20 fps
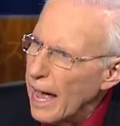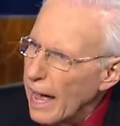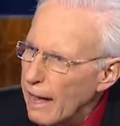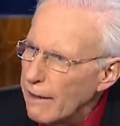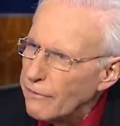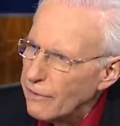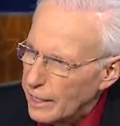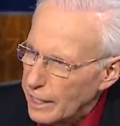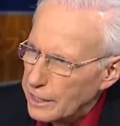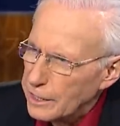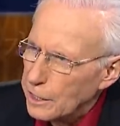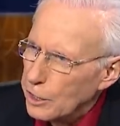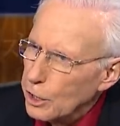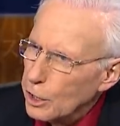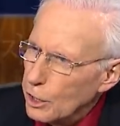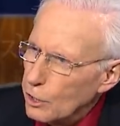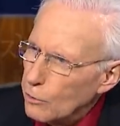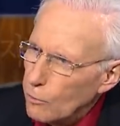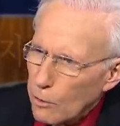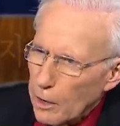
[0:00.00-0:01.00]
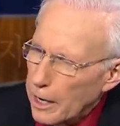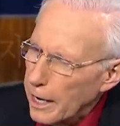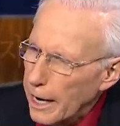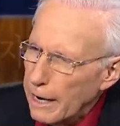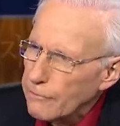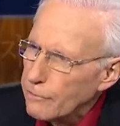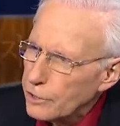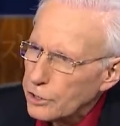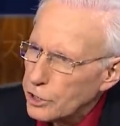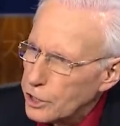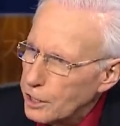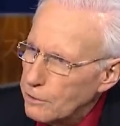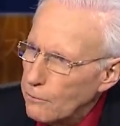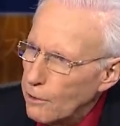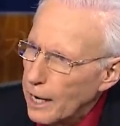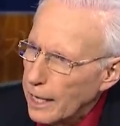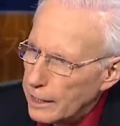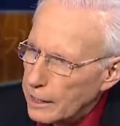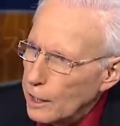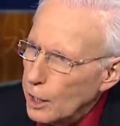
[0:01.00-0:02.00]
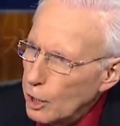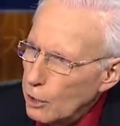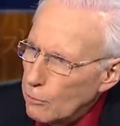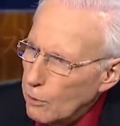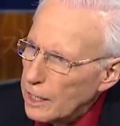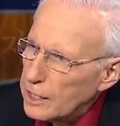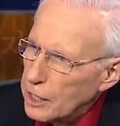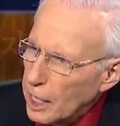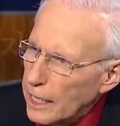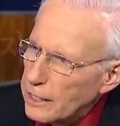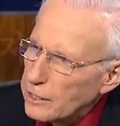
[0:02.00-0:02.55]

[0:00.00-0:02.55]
heaven. Oh, she did. Wherever she went. She did.